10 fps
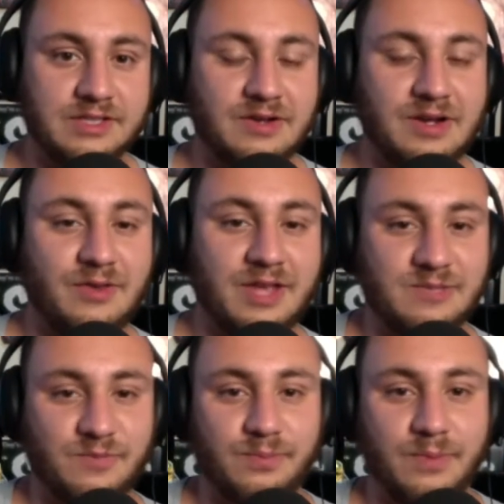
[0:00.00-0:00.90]
So I know
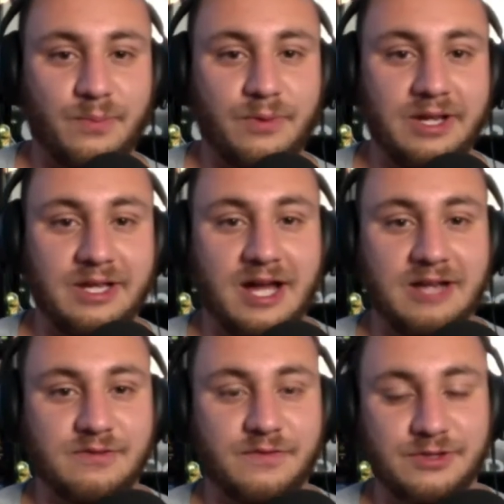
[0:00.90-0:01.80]
that's a pretty
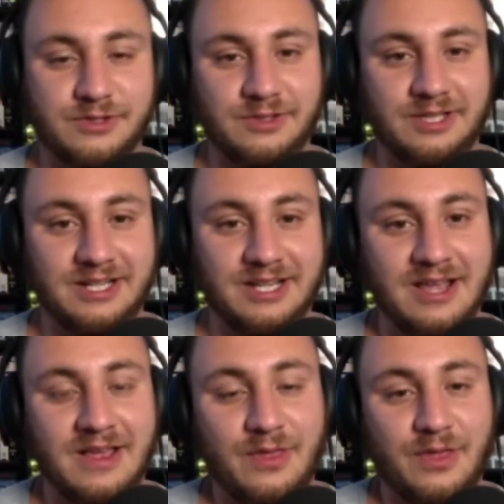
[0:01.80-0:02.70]
controversial
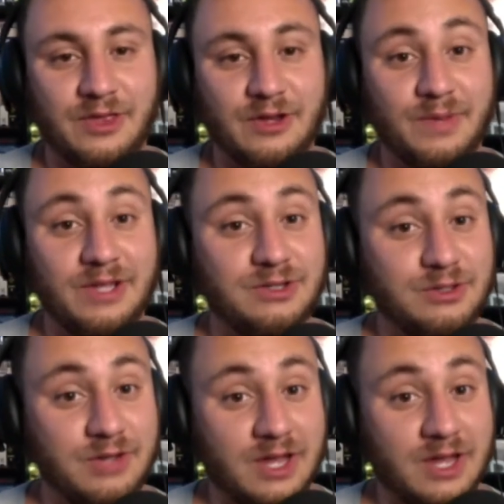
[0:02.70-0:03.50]
thing there. But you do get